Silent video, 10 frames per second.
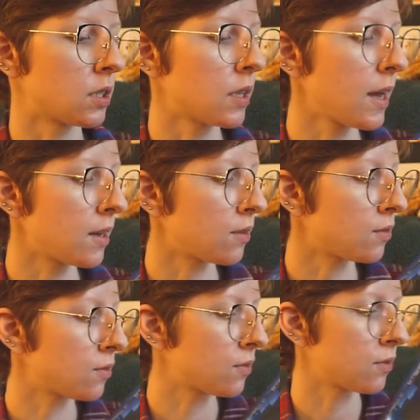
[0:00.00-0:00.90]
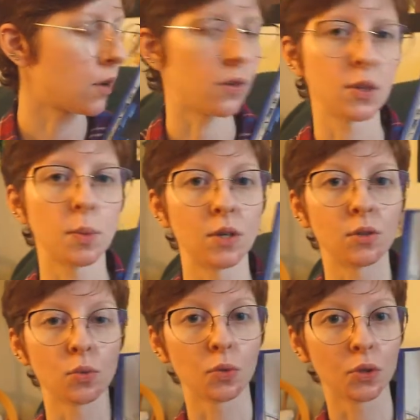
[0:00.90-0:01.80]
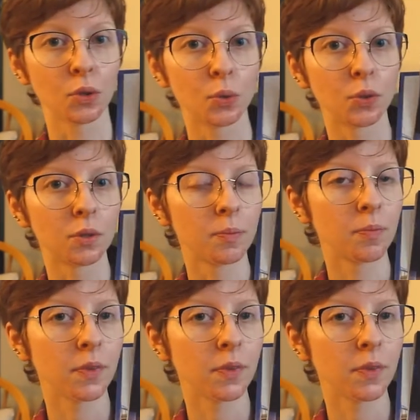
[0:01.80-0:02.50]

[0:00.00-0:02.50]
life. Oh, this page is really cool.